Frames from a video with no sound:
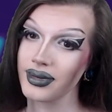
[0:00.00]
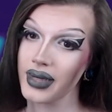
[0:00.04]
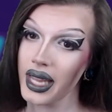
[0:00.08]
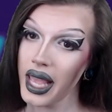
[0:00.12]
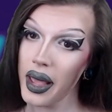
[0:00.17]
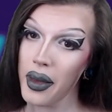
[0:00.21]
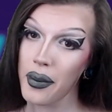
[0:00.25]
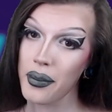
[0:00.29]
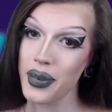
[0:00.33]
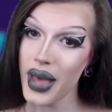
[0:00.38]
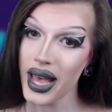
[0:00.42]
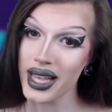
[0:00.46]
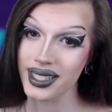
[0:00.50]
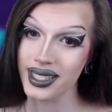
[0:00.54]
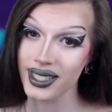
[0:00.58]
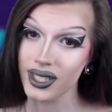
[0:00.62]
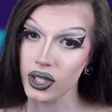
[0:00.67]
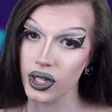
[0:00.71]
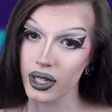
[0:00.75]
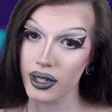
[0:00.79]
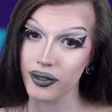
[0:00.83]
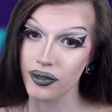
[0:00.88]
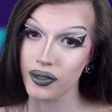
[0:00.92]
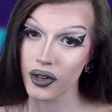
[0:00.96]
best
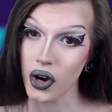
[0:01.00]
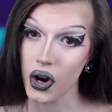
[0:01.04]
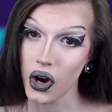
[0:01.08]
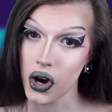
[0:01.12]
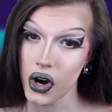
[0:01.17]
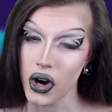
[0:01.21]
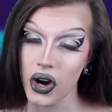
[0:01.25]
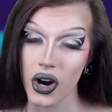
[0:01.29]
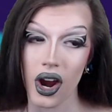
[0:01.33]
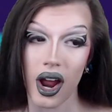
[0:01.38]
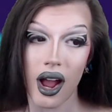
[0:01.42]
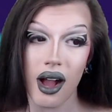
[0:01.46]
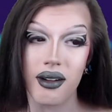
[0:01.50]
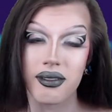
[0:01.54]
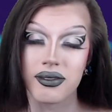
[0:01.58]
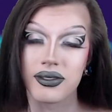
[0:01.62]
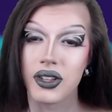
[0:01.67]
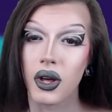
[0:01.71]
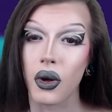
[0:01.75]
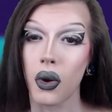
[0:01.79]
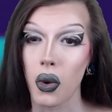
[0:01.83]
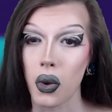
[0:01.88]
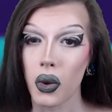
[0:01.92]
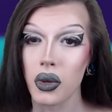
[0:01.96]
look for her of
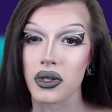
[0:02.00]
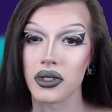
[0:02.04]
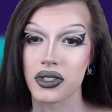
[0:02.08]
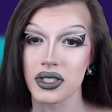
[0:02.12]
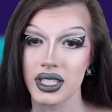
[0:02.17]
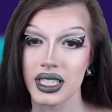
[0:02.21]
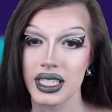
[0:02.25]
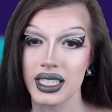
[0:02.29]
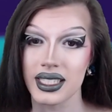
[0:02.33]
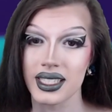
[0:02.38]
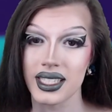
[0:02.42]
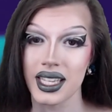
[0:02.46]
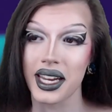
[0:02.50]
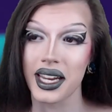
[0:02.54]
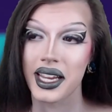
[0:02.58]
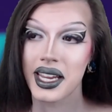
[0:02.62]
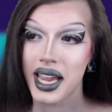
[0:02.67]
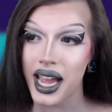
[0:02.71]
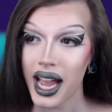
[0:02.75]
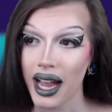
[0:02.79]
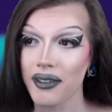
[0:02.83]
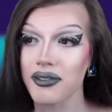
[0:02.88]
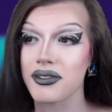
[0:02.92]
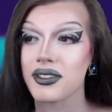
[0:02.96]
the whole season, I
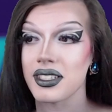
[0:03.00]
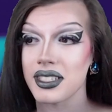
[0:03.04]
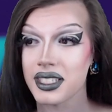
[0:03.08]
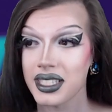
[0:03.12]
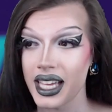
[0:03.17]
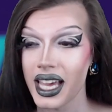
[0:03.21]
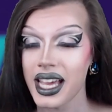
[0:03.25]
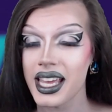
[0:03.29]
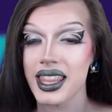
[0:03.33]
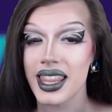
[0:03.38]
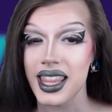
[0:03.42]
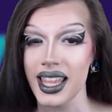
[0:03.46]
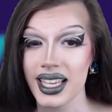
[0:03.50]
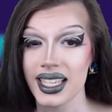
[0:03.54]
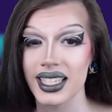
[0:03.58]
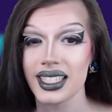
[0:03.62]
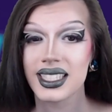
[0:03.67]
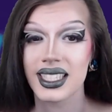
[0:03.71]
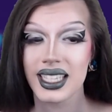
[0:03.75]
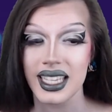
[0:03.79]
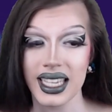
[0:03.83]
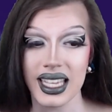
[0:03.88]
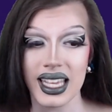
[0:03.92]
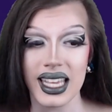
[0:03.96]
have to say. This
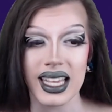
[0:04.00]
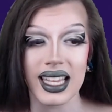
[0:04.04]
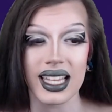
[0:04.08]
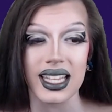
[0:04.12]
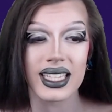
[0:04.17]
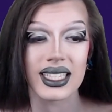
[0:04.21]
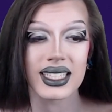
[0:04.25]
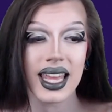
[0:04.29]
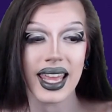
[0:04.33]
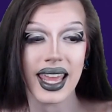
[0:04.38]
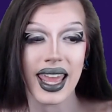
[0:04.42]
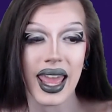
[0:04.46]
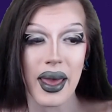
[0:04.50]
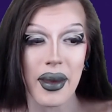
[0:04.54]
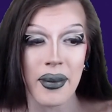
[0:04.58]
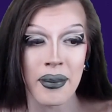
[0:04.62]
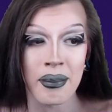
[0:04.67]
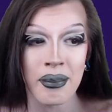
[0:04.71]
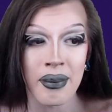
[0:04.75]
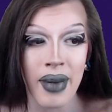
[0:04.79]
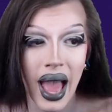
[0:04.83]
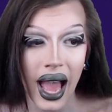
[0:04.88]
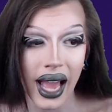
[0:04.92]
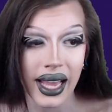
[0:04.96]
is
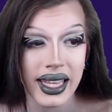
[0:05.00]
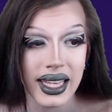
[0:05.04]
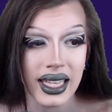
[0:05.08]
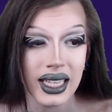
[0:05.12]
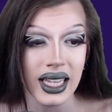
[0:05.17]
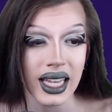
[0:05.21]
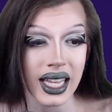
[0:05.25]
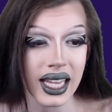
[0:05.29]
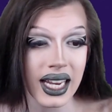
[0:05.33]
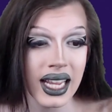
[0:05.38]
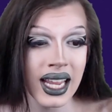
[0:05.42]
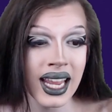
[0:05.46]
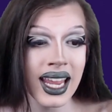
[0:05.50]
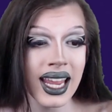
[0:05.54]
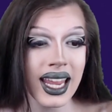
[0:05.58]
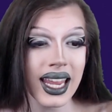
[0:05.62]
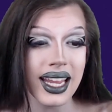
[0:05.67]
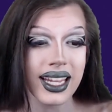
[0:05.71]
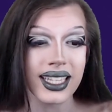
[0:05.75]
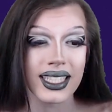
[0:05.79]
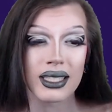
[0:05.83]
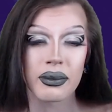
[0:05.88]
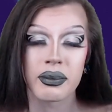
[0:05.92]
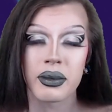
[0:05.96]
immaculate.
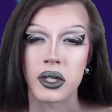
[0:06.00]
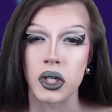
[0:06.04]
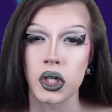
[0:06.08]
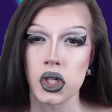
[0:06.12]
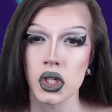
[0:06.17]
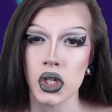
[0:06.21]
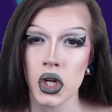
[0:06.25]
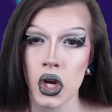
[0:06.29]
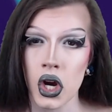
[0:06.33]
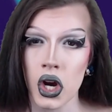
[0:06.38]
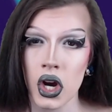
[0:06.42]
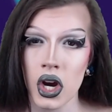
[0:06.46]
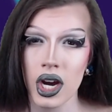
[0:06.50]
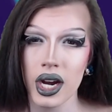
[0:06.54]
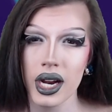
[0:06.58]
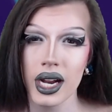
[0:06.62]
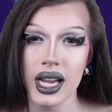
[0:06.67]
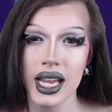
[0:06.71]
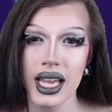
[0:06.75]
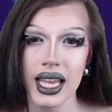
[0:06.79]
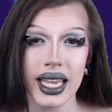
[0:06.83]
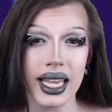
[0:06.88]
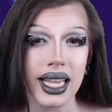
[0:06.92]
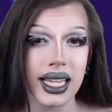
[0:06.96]
It's mature,
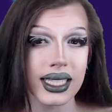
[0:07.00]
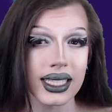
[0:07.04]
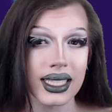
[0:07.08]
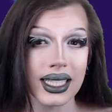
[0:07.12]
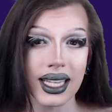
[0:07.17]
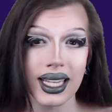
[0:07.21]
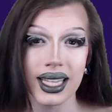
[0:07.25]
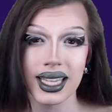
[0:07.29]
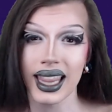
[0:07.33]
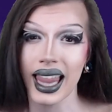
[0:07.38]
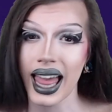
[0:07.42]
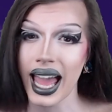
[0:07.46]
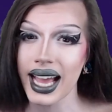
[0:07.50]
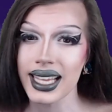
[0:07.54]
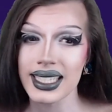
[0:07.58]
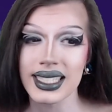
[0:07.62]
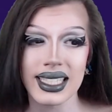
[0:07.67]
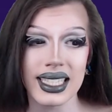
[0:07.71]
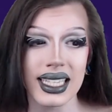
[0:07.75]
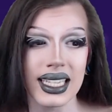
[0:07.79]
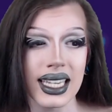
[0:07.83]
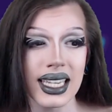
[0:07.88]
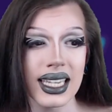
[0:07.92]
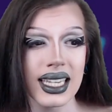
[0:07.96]
it's
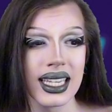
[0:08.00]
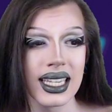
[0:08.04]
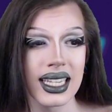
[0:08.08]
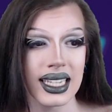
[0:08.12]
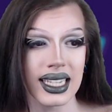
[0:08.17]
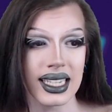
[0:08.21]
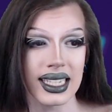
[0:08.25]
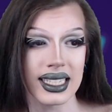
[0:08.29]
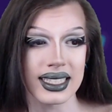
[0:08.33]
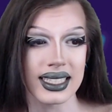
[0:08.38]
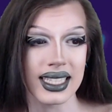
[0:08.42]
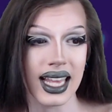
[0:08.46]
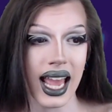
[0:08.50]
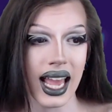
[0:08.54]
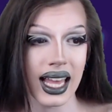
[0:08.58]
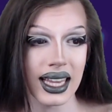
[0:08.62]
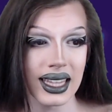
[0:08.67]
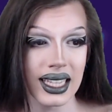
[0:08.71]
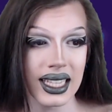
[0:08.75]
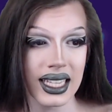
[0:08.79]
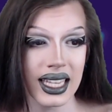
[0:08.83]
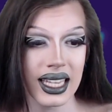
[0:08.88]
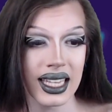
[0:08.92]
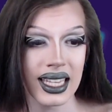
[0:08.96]
classy, it's
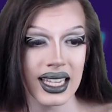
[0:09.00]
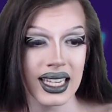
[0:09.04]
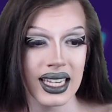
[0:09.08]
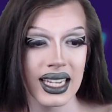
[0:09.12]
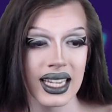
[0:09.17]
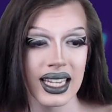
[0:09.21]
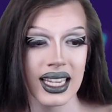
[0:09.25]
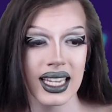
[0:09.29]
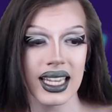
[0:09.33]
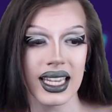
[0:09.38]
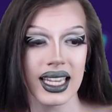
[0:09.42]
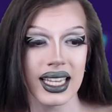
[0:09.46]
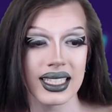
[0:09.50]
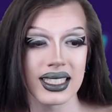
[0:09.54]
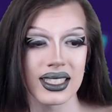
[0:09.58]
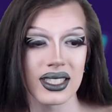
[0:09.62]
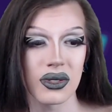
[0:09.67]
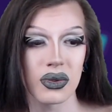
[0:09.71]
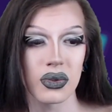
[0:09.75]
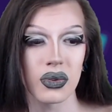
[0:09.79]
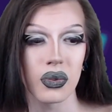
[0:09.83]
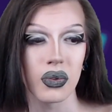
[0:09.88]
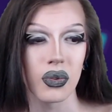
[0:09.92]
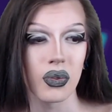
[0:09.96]
elegant,
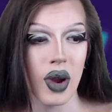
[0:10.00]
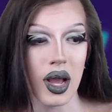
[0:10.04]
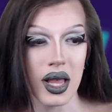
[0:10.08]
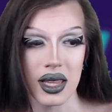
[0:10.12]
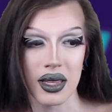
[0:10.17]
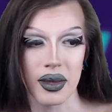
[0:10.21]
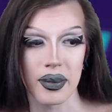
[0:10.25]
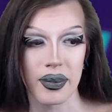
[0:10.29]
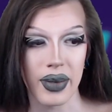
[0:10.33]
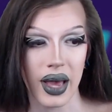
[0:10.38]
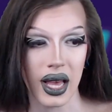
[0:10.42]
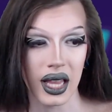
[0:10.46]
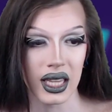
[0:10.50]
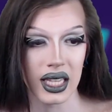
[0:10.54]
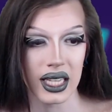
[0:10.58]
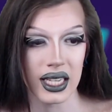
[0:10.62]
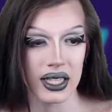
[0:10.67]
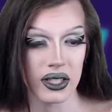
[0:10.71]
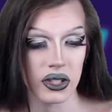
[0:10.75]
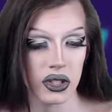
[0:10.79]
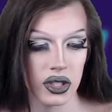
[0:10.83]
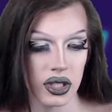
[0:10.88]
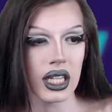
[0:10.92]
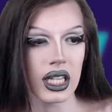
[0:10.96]
it's well
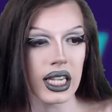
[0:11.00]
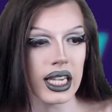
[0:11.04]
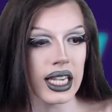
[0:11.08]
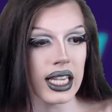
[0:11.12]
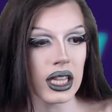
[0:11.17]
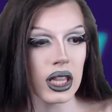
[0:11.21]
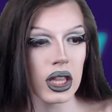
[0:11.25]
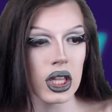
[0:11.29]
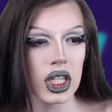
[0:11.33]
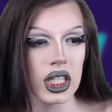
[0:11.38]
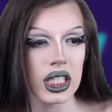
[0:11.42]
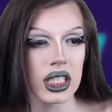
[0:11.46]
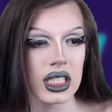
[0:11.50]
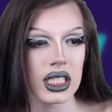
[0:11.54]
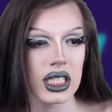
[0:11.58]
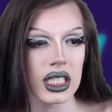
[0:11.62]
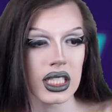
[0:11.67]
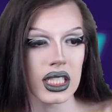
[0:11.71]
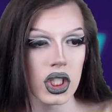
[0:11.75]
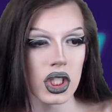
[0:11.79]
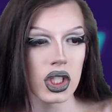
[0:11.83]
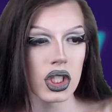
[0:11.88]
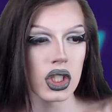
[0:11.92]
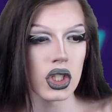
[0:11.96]
embellished. It looks
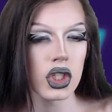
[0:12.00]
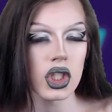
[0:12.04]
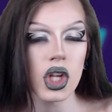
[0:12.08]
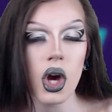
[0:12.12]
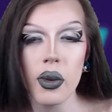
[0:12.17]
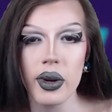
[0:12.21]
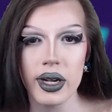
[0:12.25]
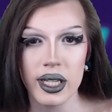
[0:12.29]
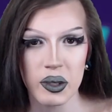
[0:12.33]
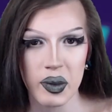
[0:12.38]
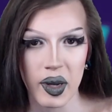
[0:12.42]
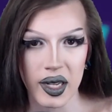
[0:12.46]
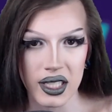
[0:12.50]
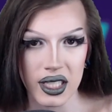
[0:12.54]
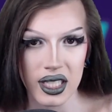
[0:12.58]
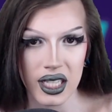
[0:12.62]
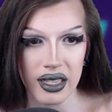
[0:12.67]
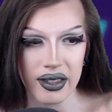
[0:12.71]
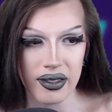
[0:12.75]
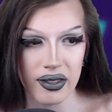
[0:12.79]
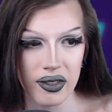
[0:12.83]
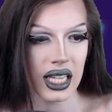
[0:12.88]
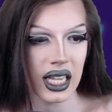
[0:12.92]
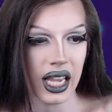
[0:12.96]
so
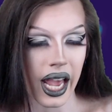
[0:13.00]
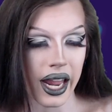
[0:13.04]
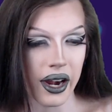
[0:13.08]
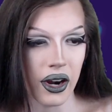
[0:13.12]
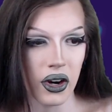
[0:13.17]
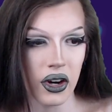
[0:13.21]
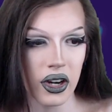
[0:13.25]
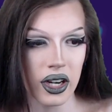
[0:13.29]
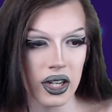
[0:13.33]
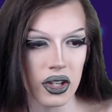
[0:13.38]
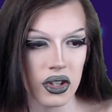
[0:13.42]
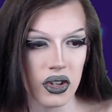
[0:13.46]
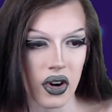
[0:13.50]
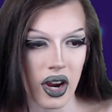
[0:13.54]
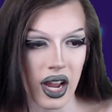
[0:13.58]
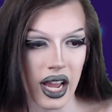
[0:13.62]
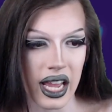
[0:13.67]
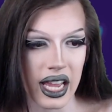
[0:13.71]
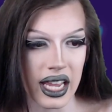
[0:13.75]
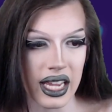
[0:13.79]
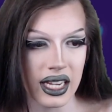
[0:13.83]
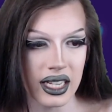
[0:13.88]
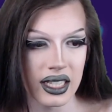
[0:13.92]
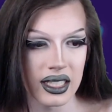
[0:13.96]
expensive. And her in
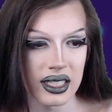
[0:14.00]
gray,